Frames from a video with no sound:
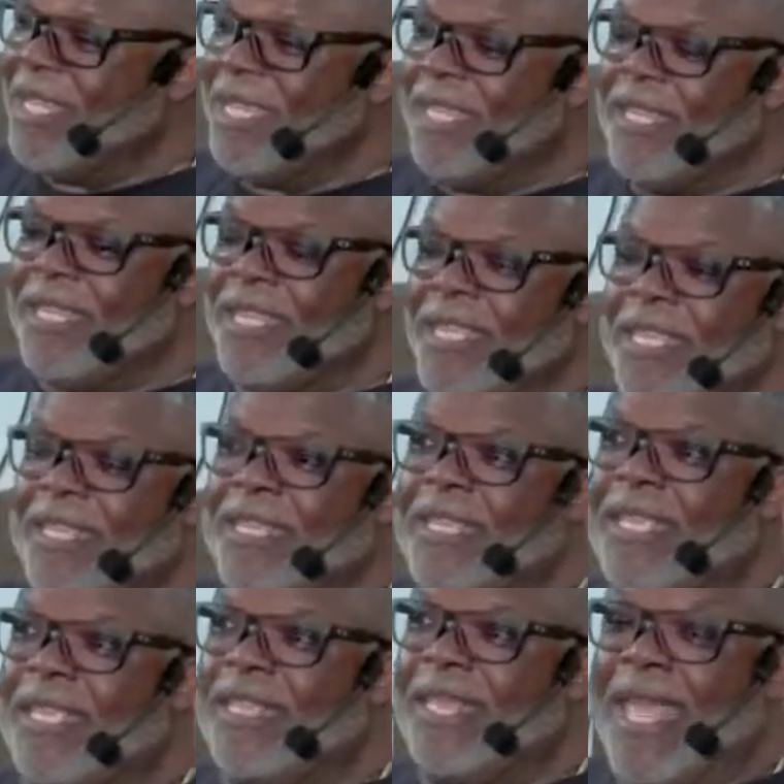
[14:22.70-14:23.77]

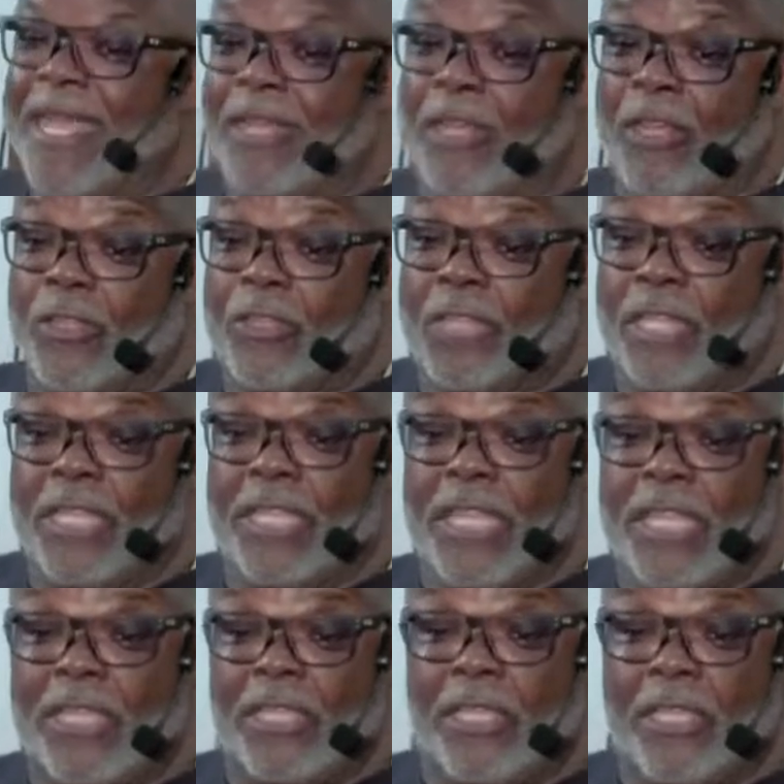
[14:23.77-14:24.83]
in that culture, in
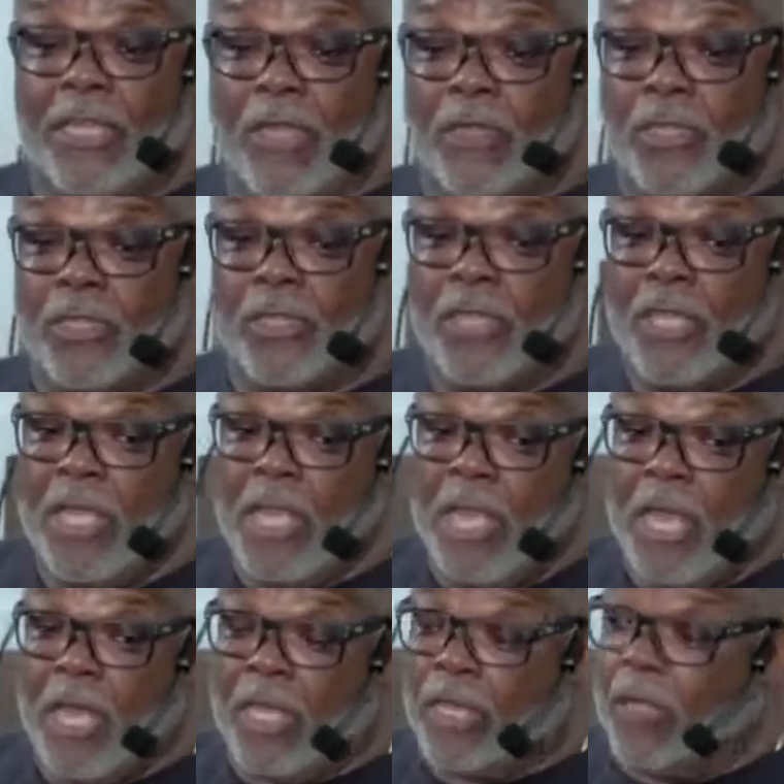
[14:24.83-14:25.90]
Eastern culture,
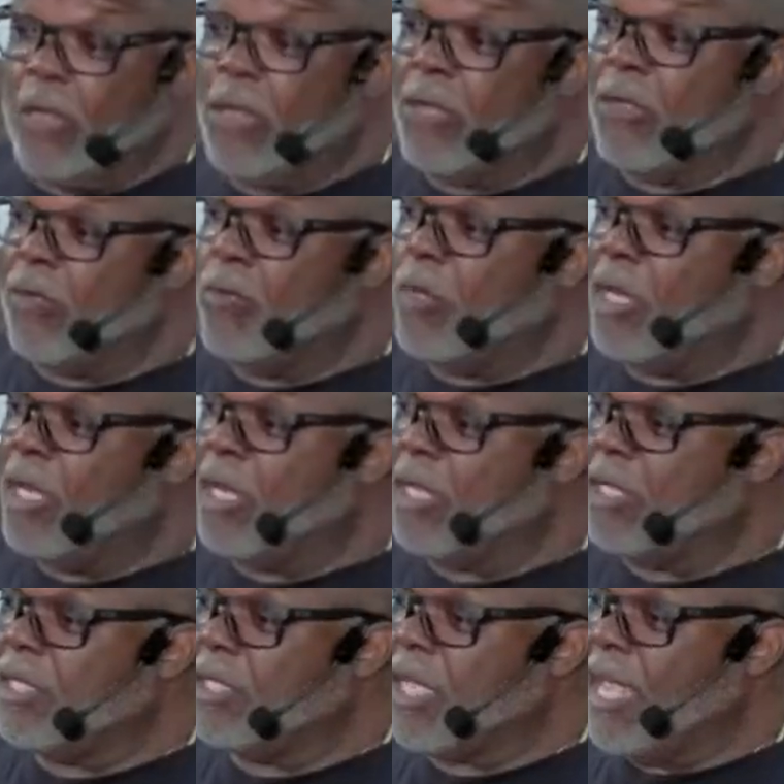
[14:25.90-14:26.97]
a girdle
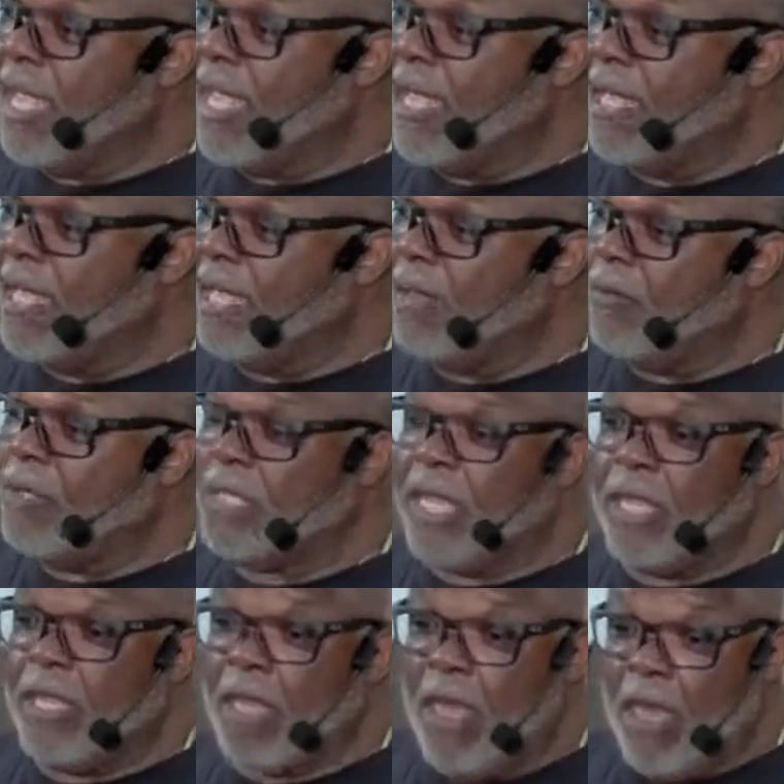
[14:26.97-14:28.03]
was a
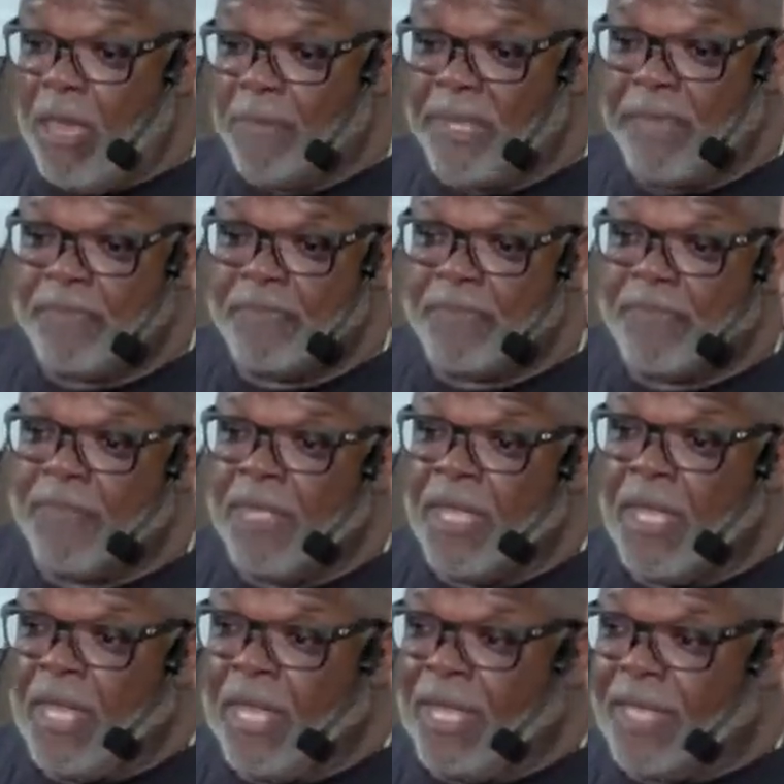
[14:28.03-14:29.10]
garment.
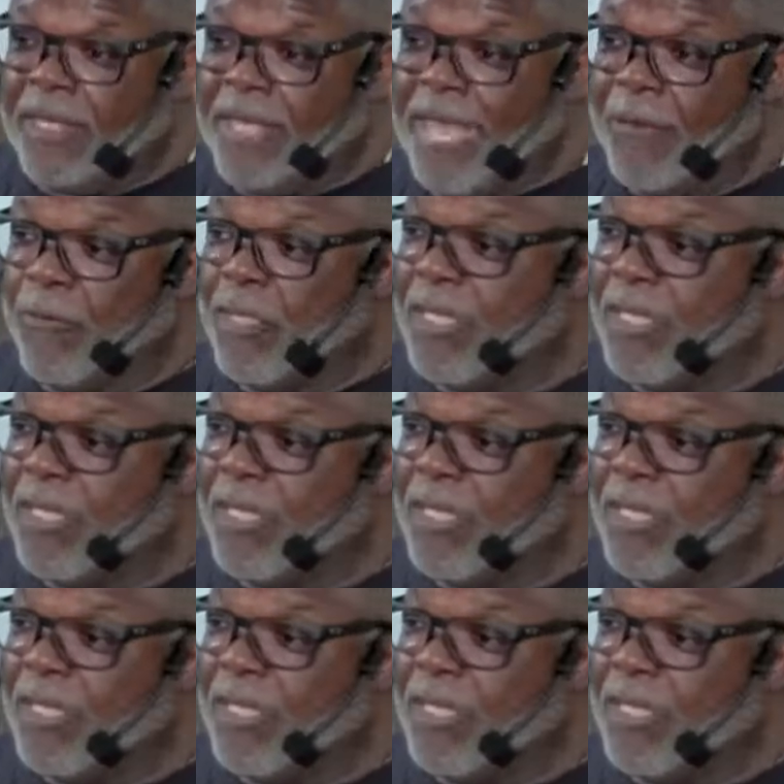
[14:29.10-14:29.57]
That was